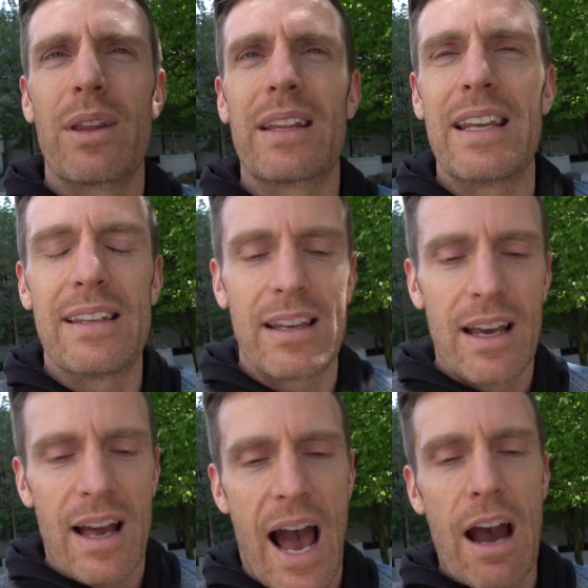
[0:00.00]
Like these
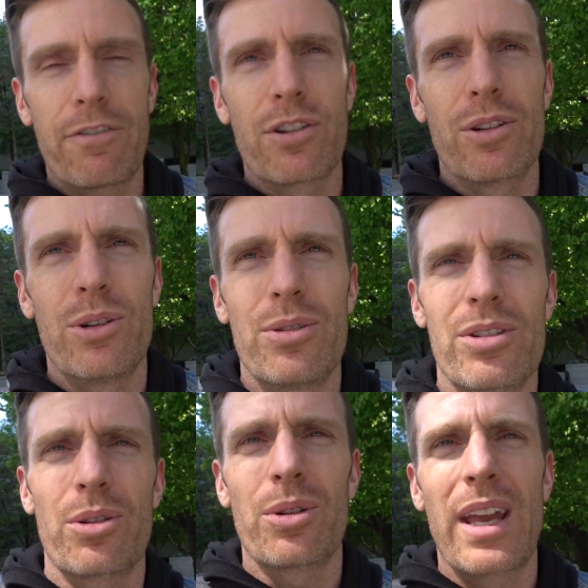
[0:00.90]

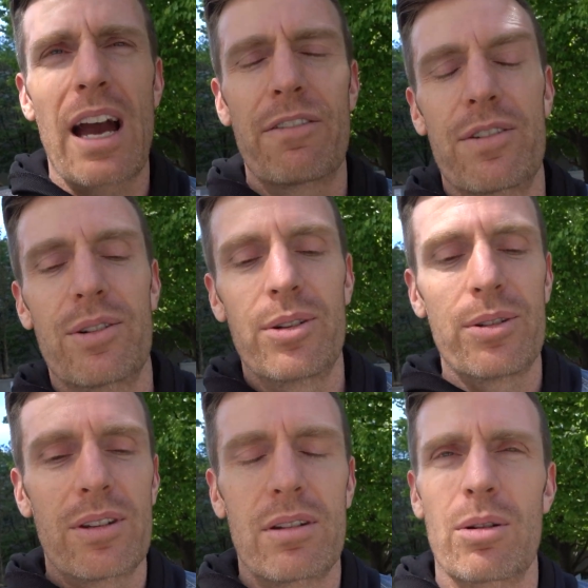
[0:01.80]
afternoons, early
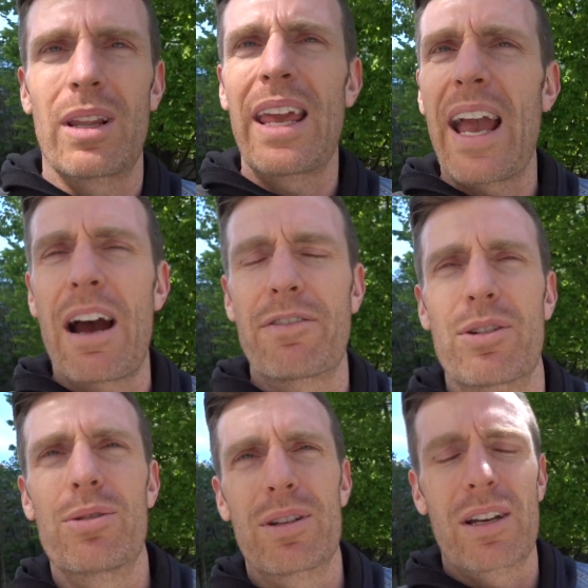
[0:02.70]
afternoons, or late
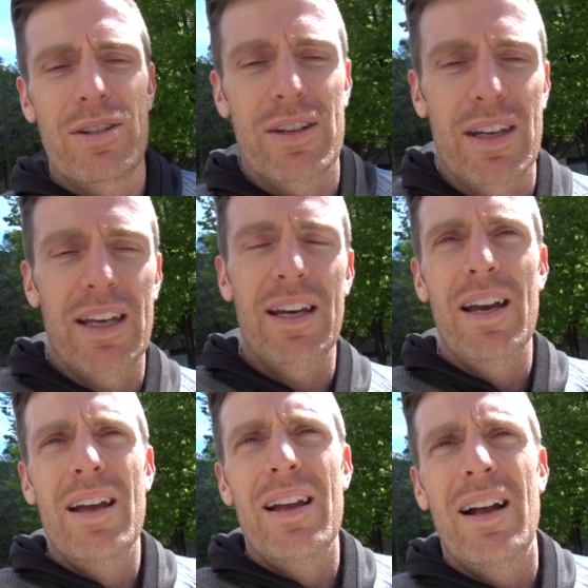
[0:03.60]
afternoons I should say,
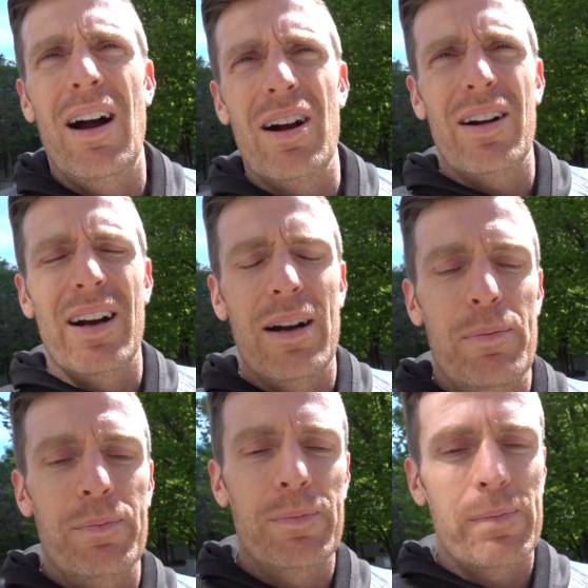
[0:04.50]
are
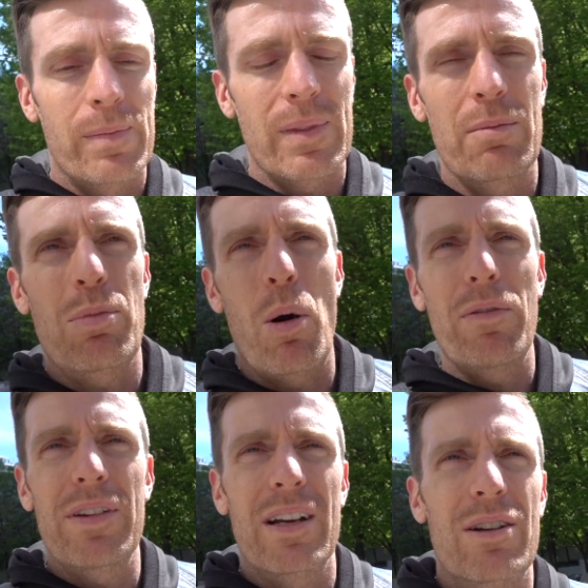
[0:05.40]

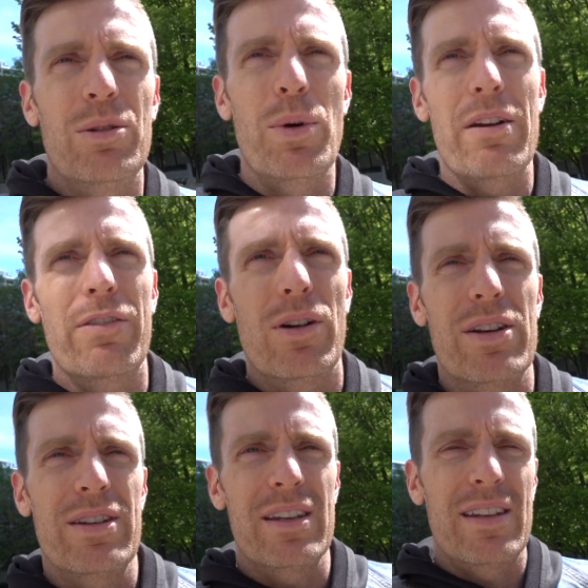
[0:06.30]
hopefully a good way for
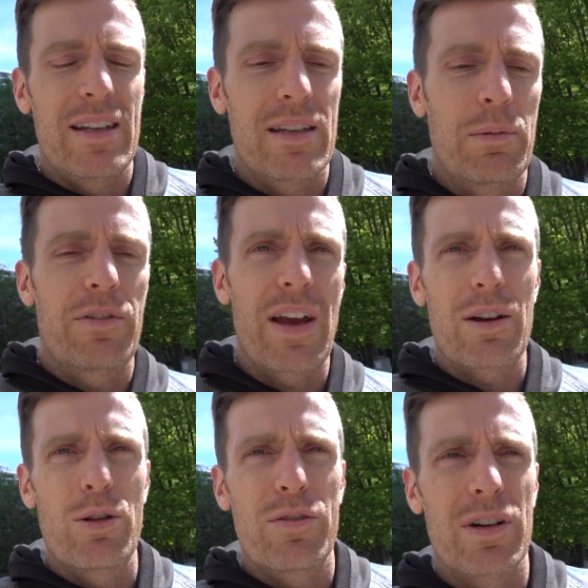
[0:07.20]
us to see some of
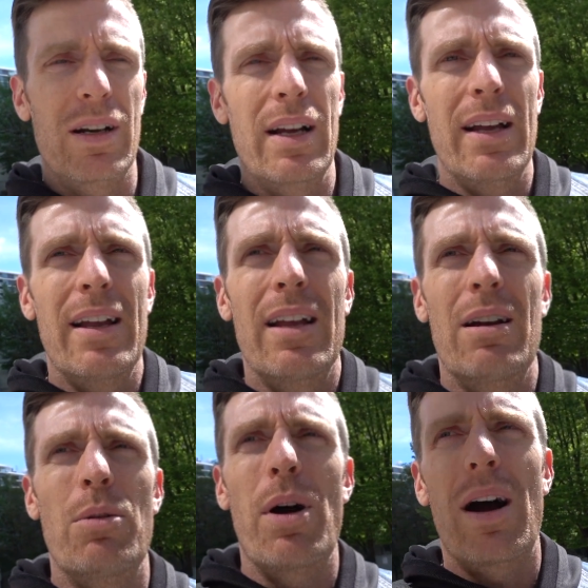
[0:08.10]
Vancouver
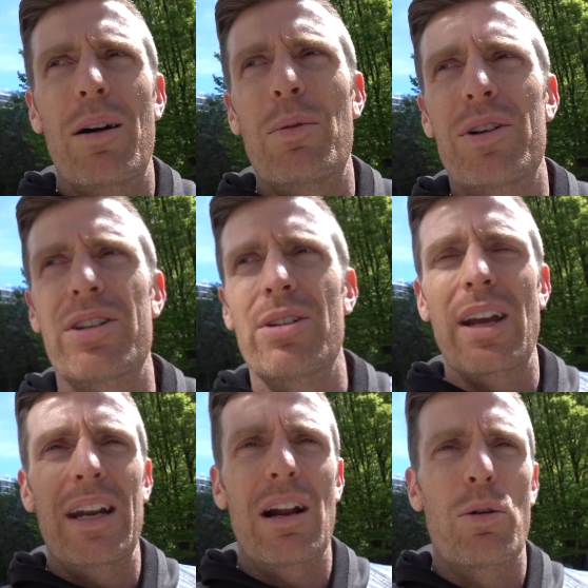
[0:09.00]
while still
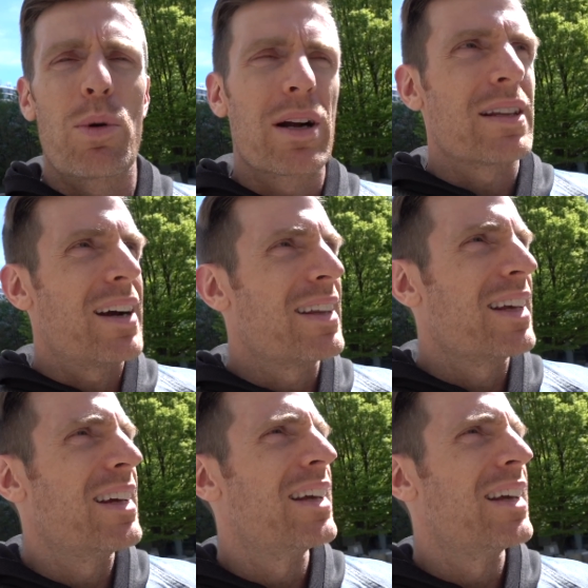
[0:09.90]
getting our work done.